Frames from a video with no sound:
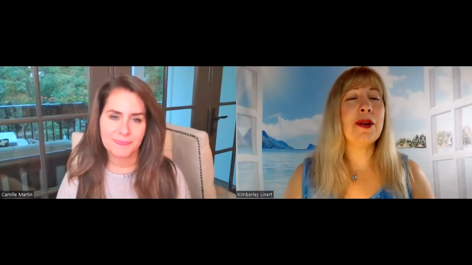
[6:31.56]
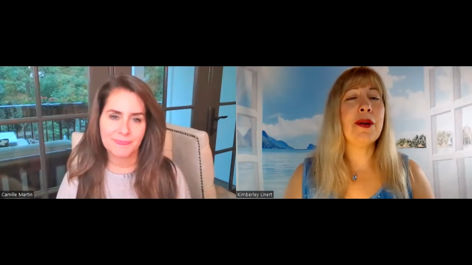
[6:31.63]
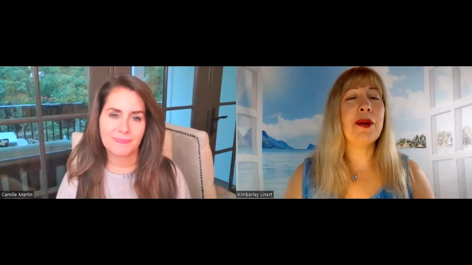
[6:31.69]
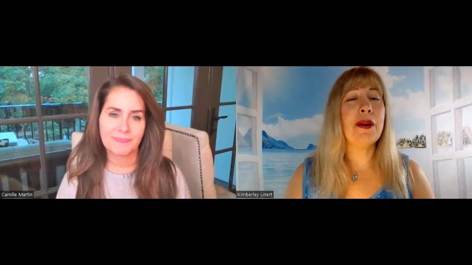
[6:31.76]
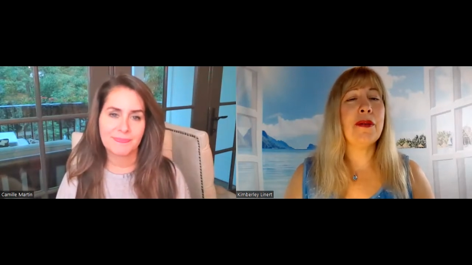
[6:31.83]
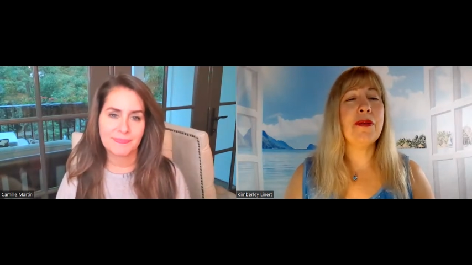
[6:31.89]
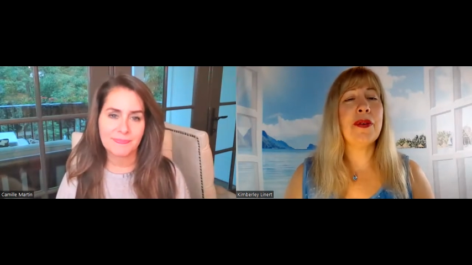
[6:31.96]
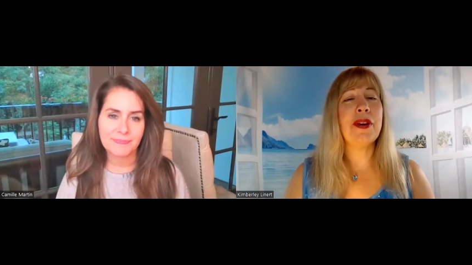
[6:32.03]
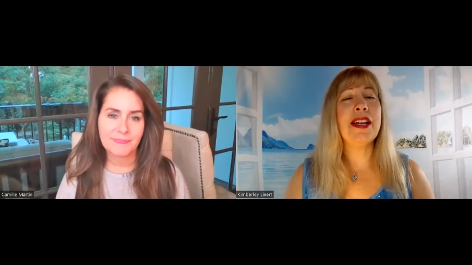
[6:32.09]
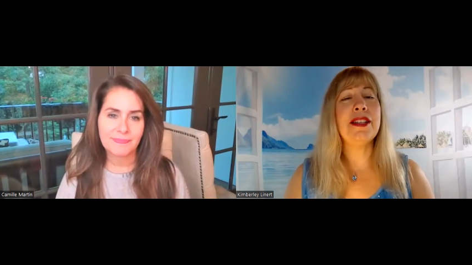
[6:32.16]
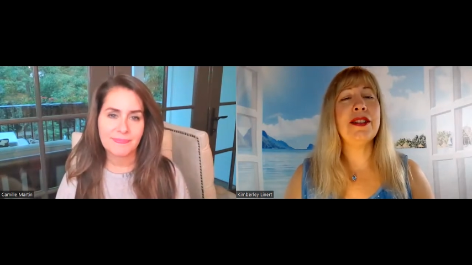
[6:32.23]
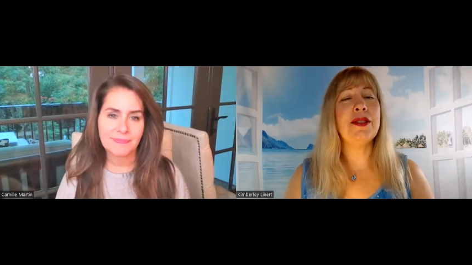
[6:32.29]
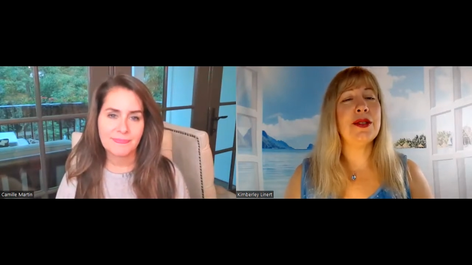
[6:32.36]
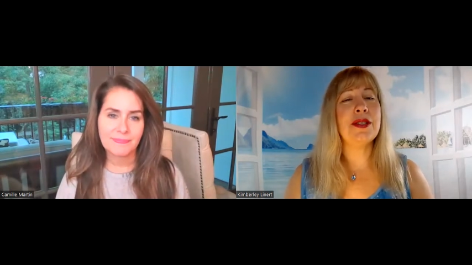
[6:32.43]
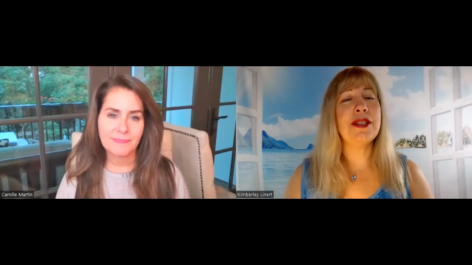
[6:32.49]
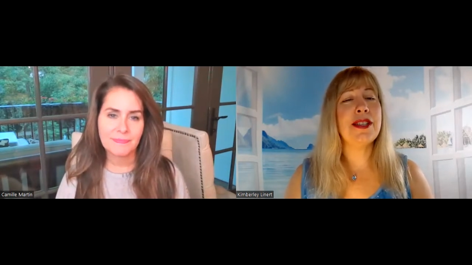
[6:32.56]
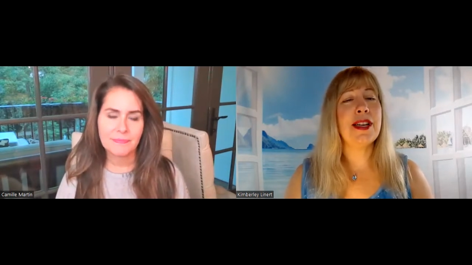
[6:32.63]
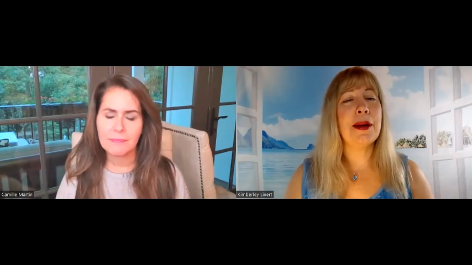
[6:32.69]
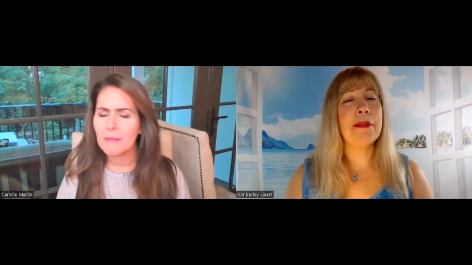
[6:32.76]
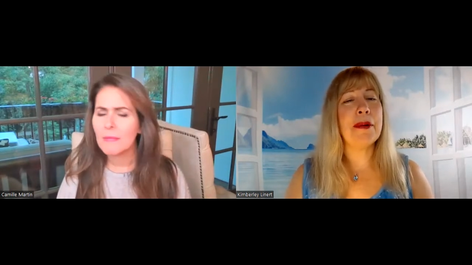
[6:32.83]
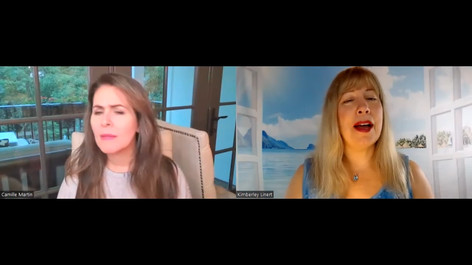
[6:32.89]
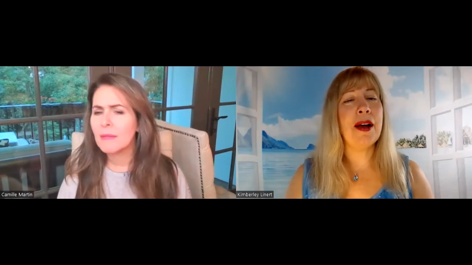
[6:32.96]
Speaker 1: they're afraid to
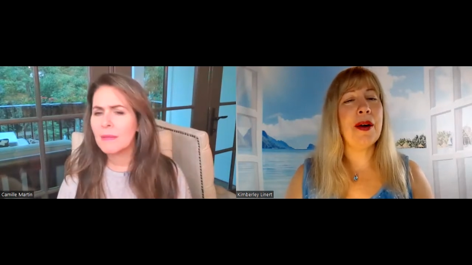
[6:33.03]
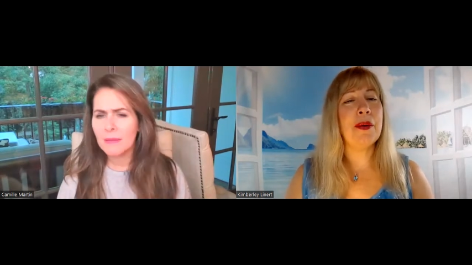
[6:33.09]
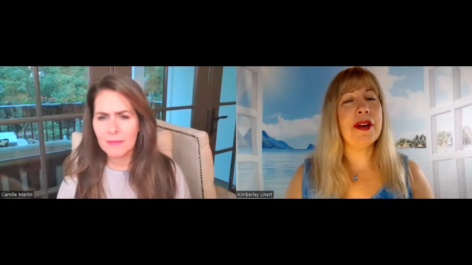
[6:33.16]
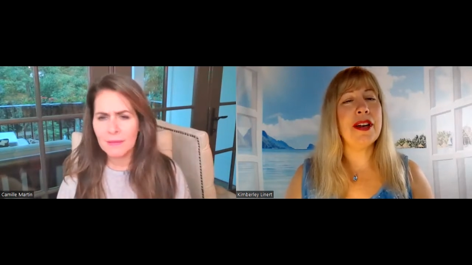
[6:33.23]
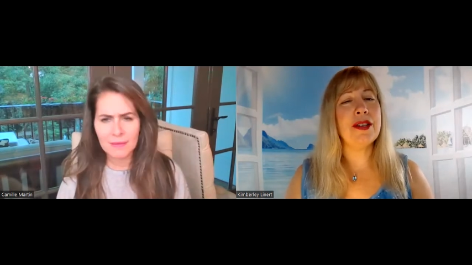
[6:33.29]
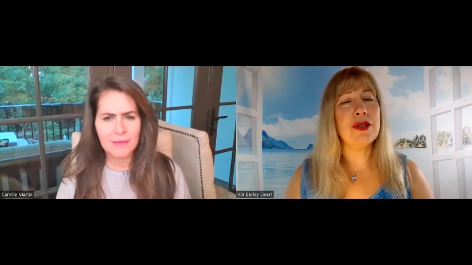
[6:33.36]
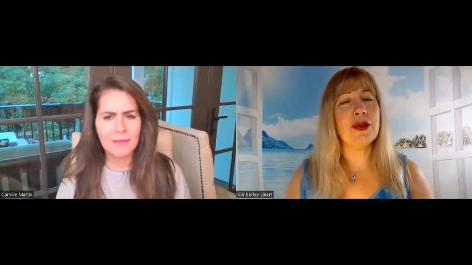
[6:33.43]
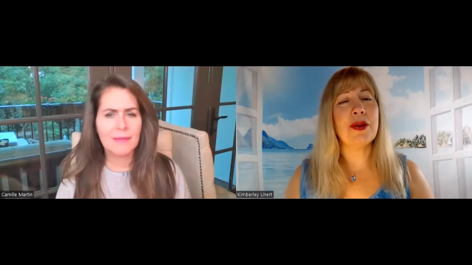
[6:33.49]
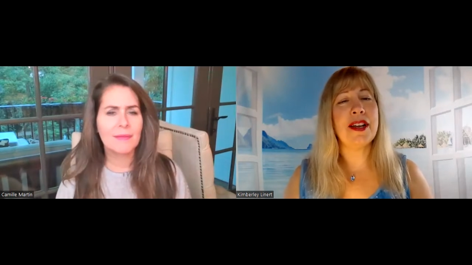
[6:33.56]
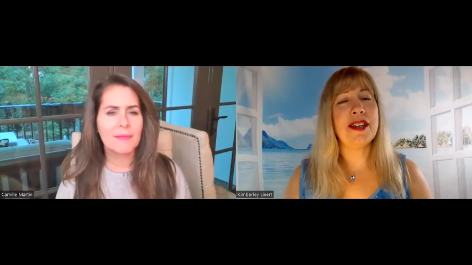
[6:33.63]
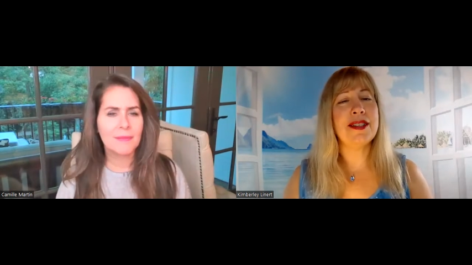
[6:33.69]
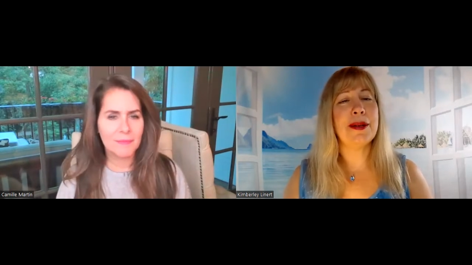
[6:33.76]
step out and try